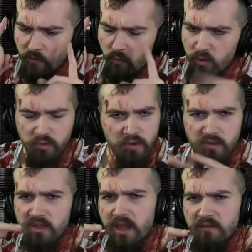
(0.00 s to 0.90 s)
Would
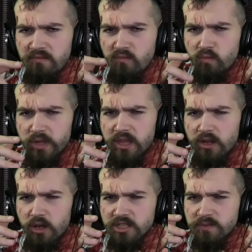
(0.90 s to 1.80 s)
they
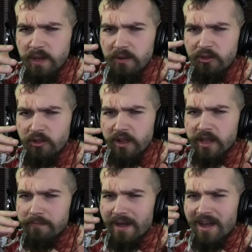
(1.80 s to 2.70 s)
not just be able to, like,
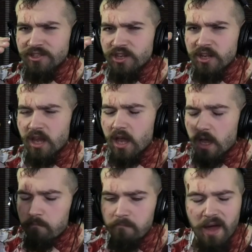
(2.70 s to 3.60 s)
imagine
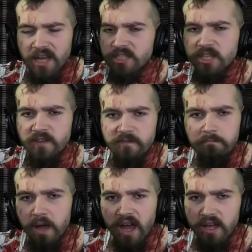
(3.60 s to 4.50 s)
a massive
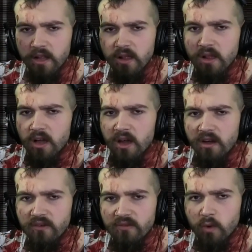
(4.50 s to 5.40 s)
pile
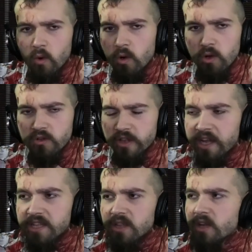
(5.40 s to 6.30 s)
of gold,
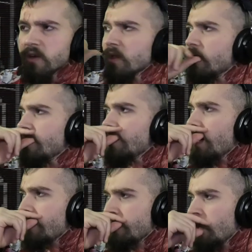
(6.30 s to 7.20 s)
like, literally,
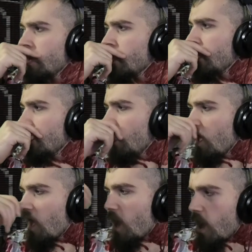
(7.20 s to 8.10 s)
and
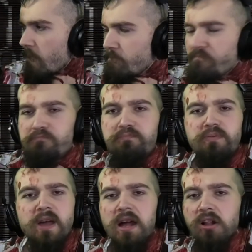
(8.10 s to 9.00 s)
a
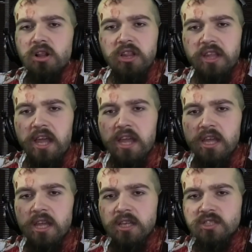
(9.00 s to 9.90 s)

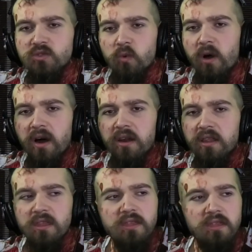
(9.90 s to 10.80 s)
building's
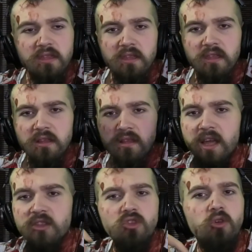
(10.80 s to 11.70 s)
worth,
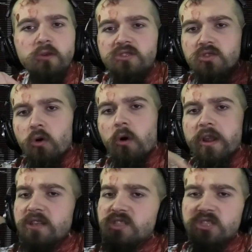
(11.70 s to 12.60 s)
like, 2
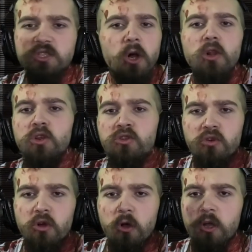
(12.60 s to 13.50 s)
stories solid
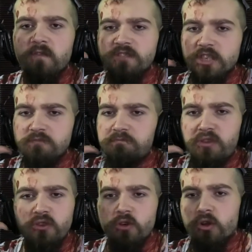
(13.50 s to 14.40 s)
rock of just
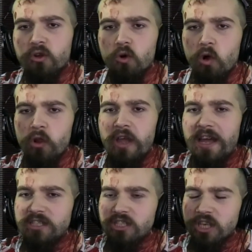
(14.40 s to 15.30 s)
pure gold,
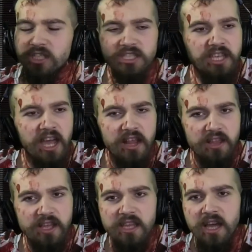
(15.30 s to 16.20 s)
and just get,
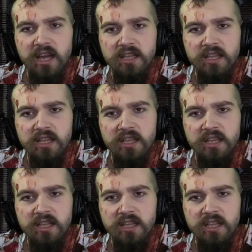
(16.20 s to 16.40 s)
like, a